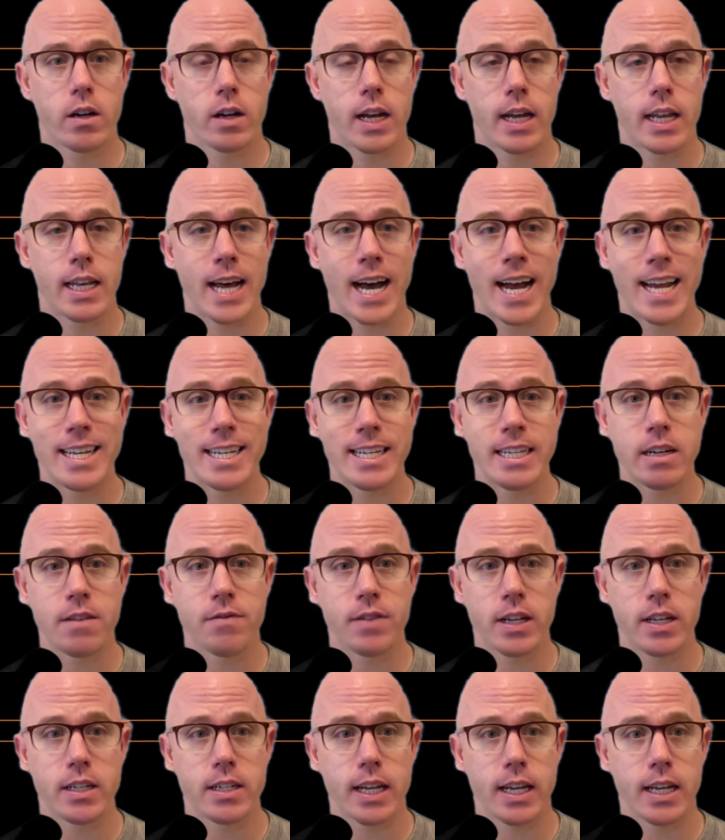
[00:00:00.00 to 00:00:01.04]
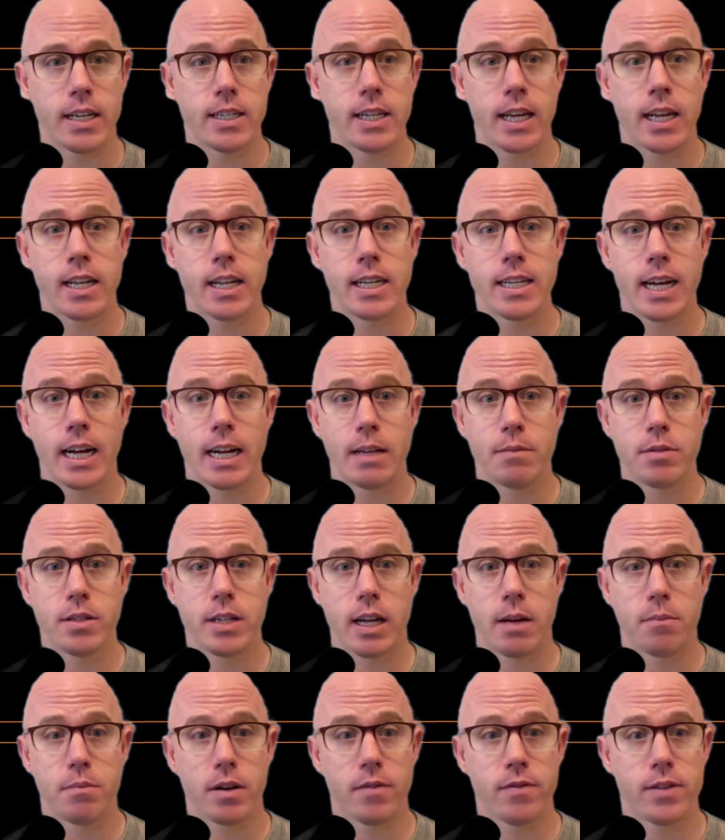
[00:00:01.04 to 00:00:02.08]
an ID of int8 and a
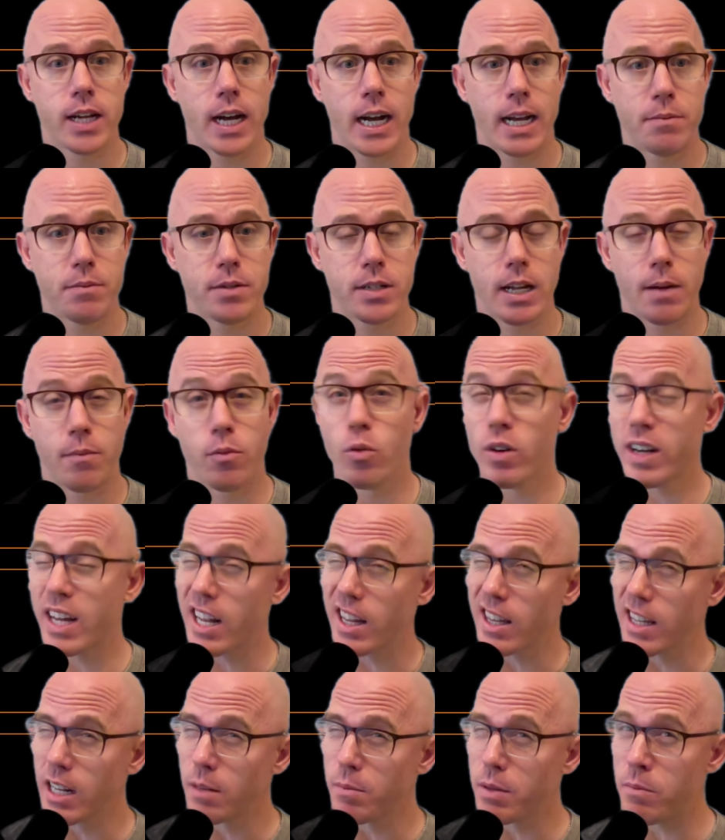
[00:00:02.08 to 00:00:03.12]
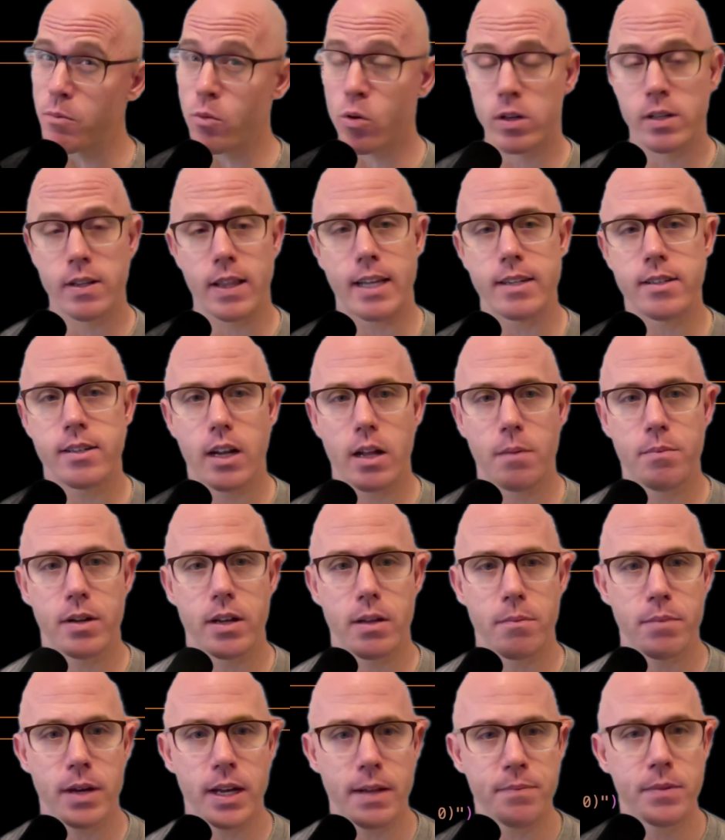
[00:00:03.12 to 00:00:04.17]
timestamp of timestamp. We'll get a little bit more into that setup in
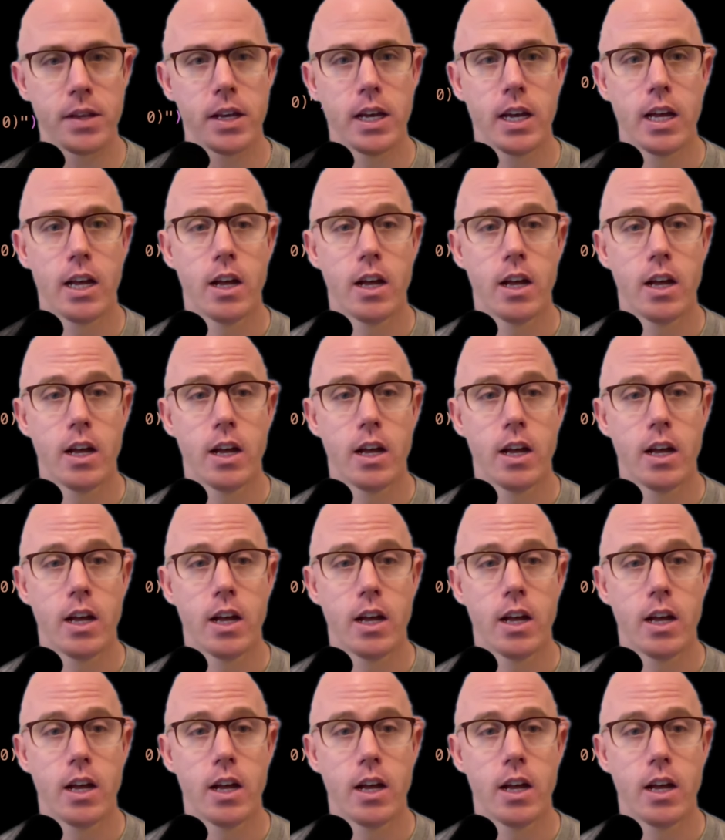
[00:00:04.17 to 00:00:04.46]
a bit.